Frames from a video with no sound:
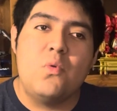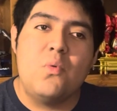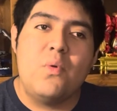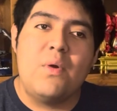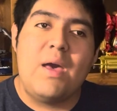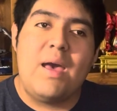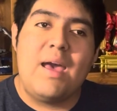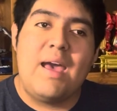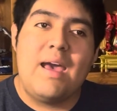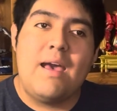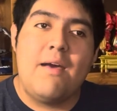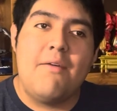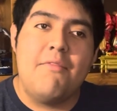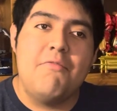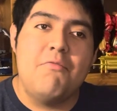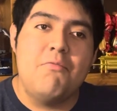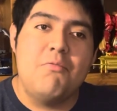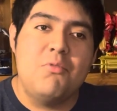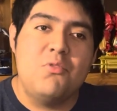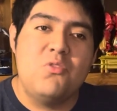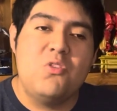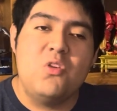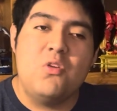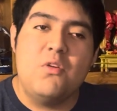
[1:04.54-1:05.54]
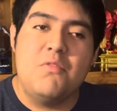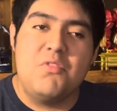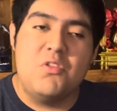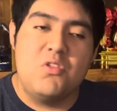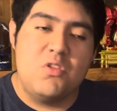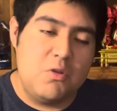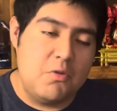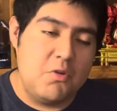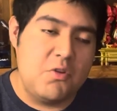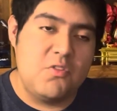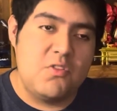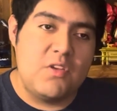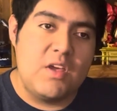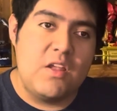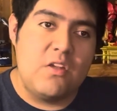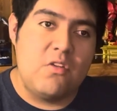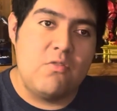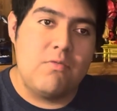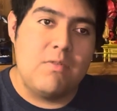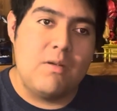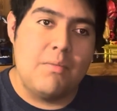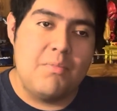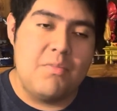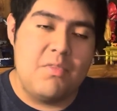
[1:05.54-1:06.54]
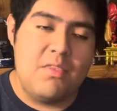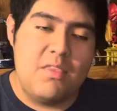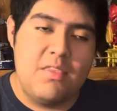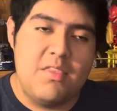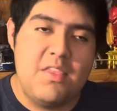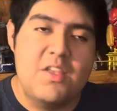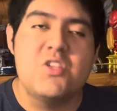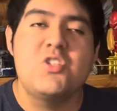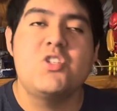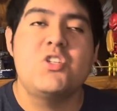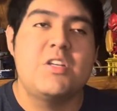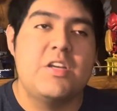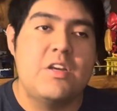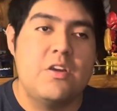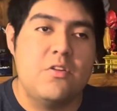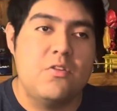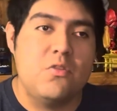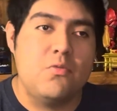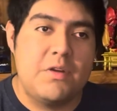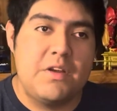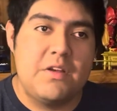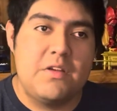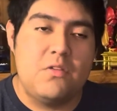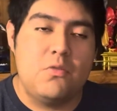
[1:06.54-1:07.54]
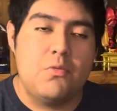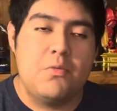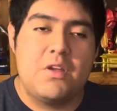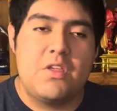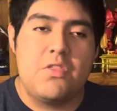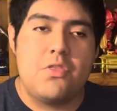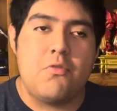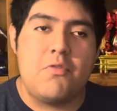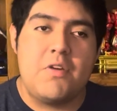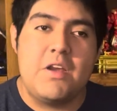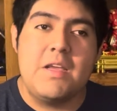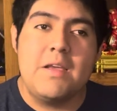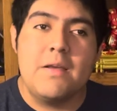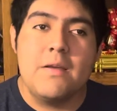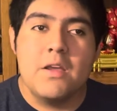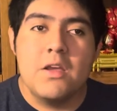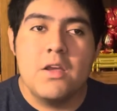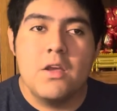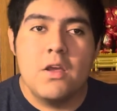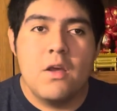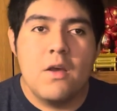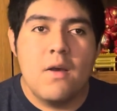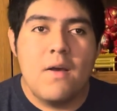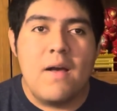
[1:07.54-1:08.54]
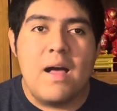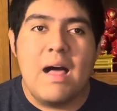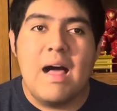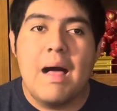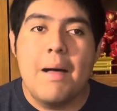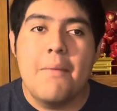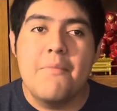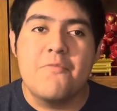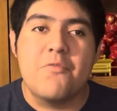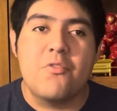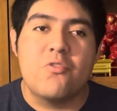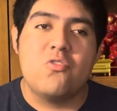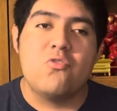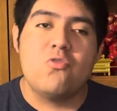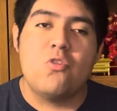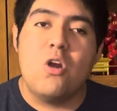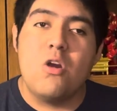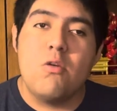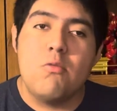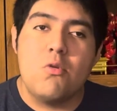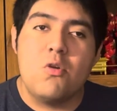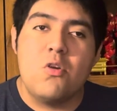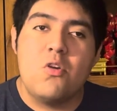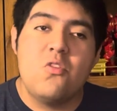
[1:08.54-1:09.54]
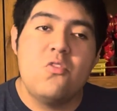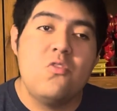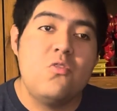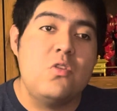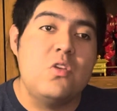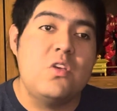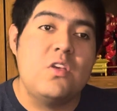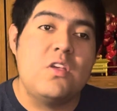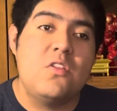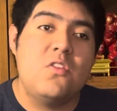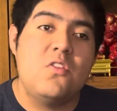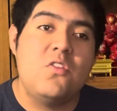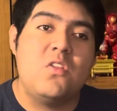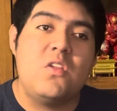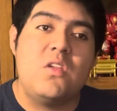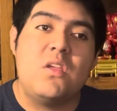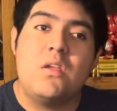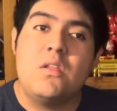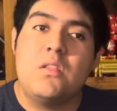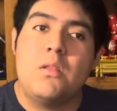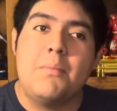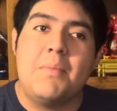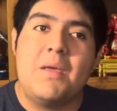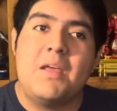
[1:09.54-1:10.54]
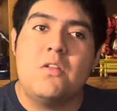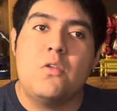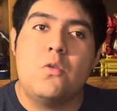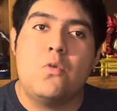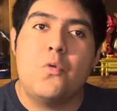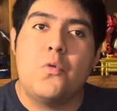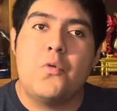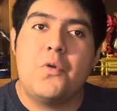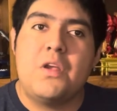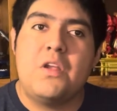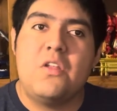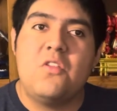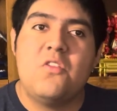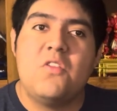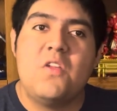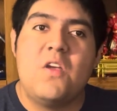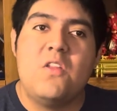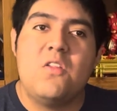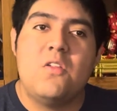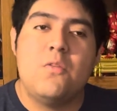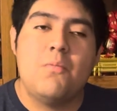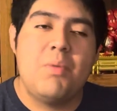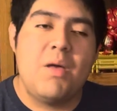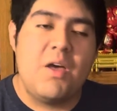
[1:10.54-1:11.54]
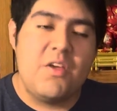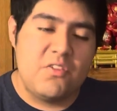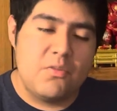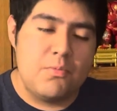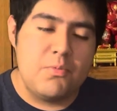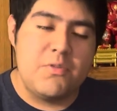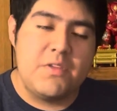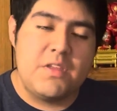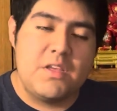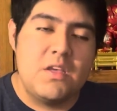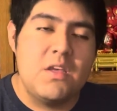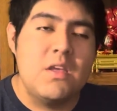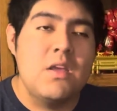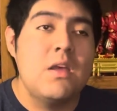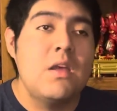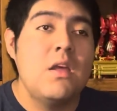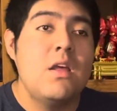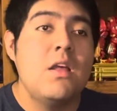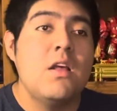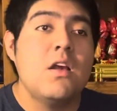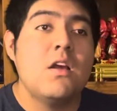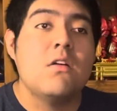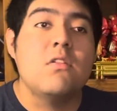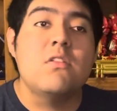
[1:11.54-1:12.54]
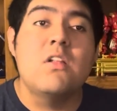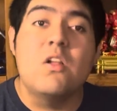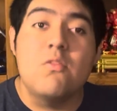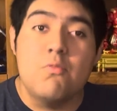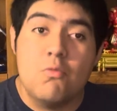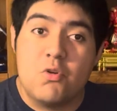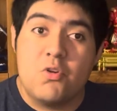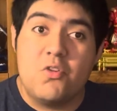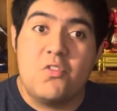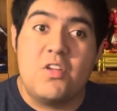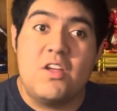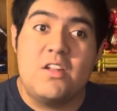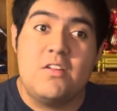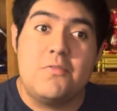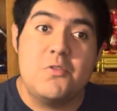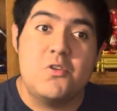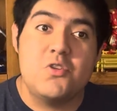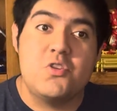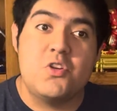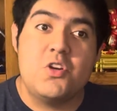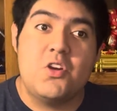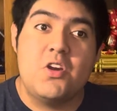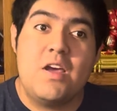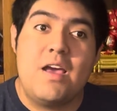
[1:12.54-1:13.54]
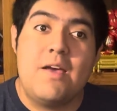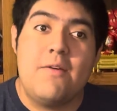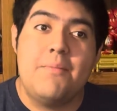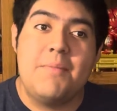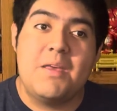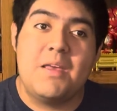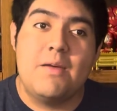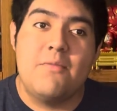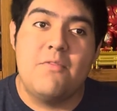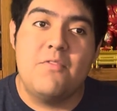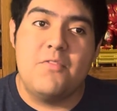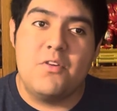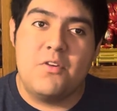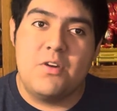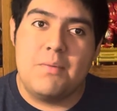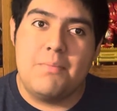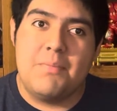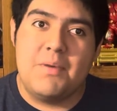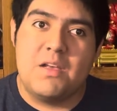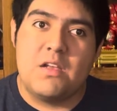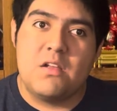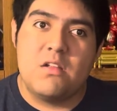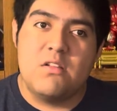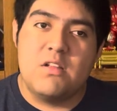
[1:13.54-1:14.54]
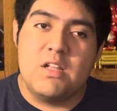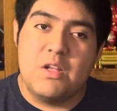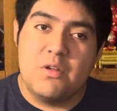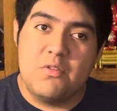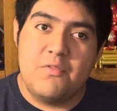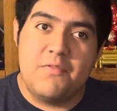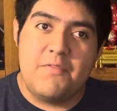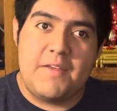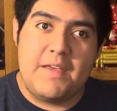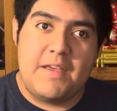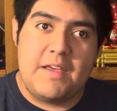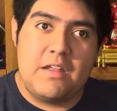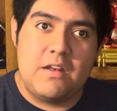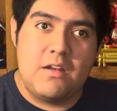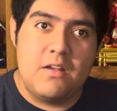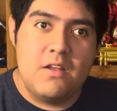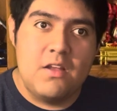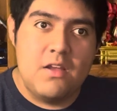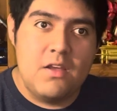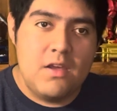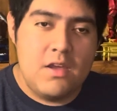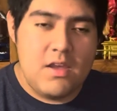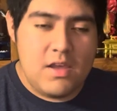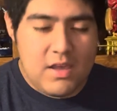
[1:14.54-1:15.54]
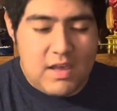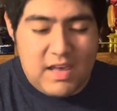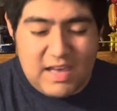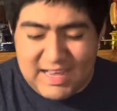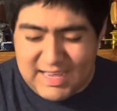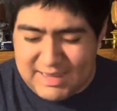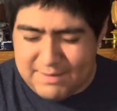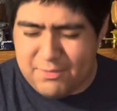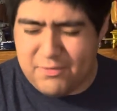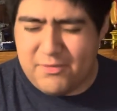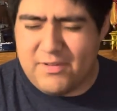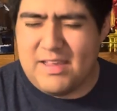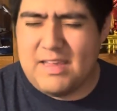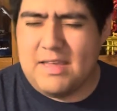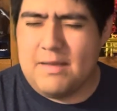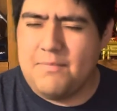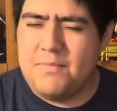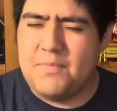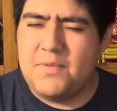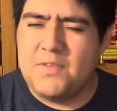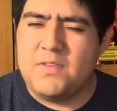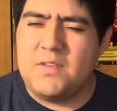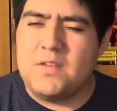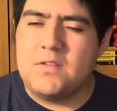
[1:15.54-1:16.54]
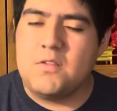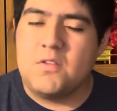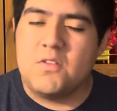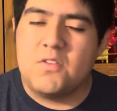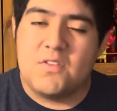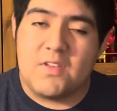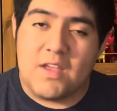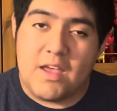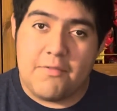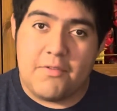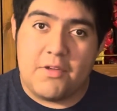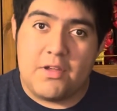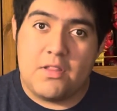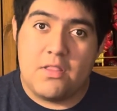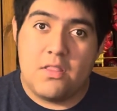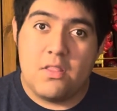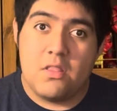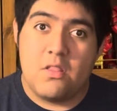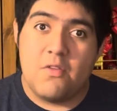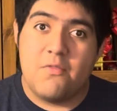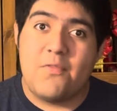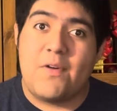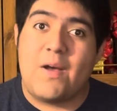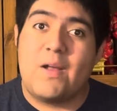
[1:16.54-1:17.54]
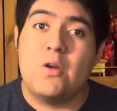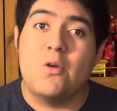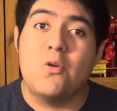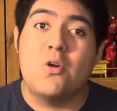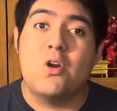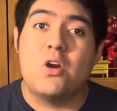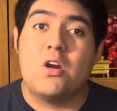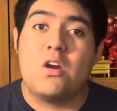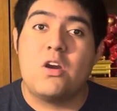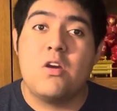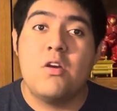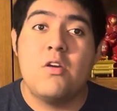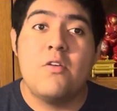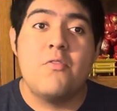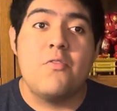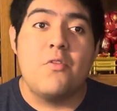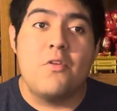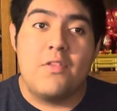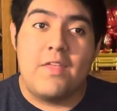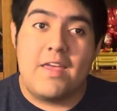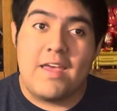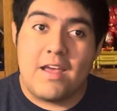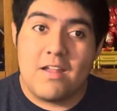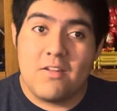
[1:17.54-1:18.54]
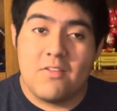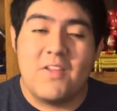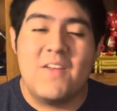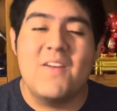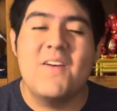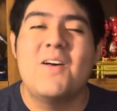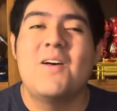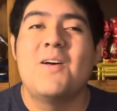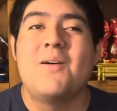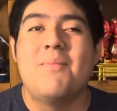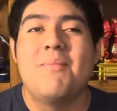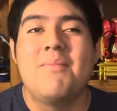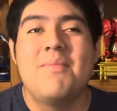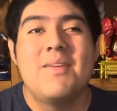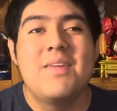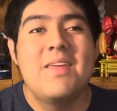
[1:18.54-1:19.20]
have 2 of the newer sets from this year in 2023. For Star Wars, you can see the Mandalorian sets, possibly Clone Wars sets for sure. I've become a very big clone fan. I blame Season 7, the final arc, for that. And